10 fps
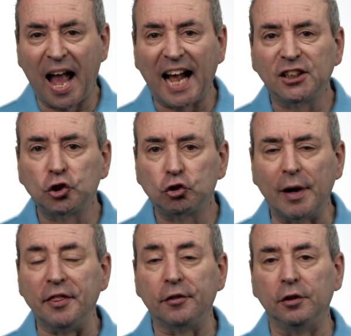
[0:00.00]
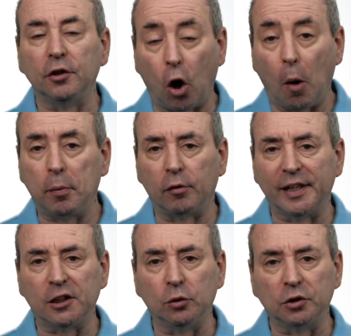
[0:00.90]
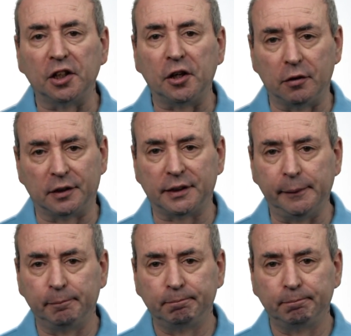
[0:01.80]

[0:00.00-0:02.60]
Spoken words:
and strengthened operational security.